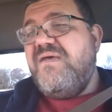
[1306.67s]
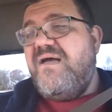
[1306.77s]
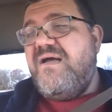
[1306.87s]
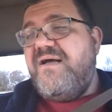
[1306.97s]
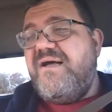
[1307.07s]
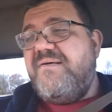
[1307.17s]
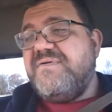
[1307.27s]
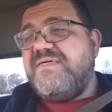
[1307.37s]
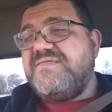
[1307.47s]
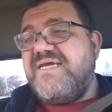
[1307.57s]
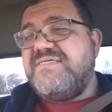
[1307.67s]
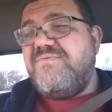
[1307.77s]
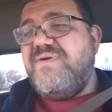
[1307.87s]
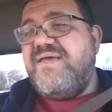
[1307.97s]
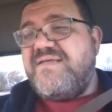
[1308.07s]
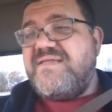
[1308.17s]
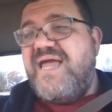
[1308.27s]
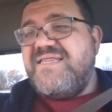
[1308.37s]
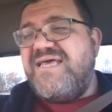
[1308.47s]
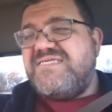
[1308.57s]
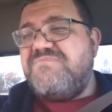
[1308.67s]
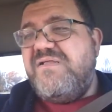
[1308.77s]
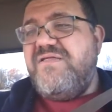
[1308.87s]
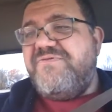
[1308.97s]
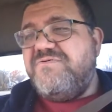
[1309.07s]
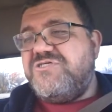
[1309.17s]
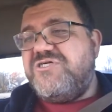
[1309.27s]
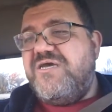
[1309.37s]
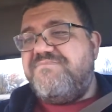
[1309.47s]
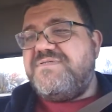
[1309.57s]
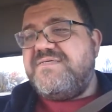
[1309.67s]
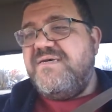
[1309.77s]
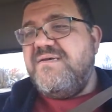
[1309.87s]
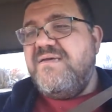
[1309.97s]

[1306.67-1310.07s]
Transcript: Because like I said, we had that smell of those chips.